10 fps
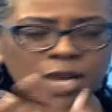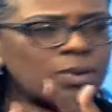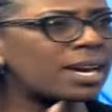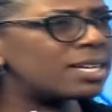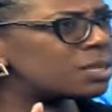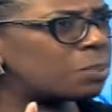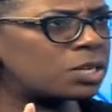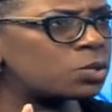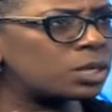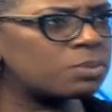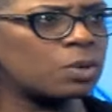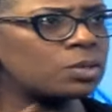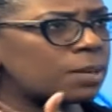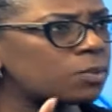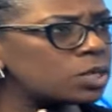you know, I can't speak to it
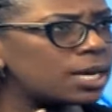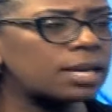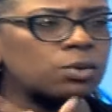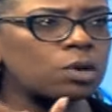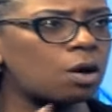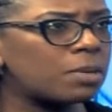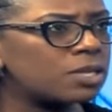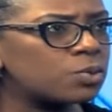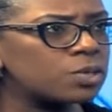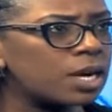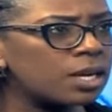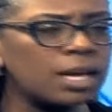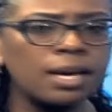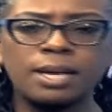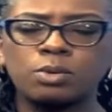because I'm not high. I don't know how much she was
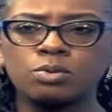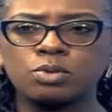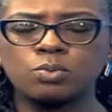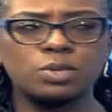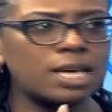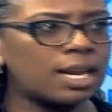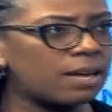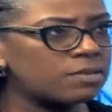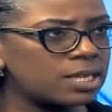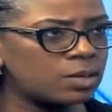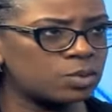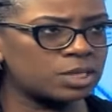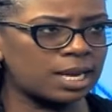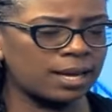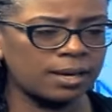earning. I don't know what her lifestyle
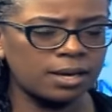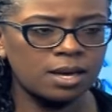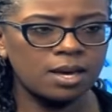was like.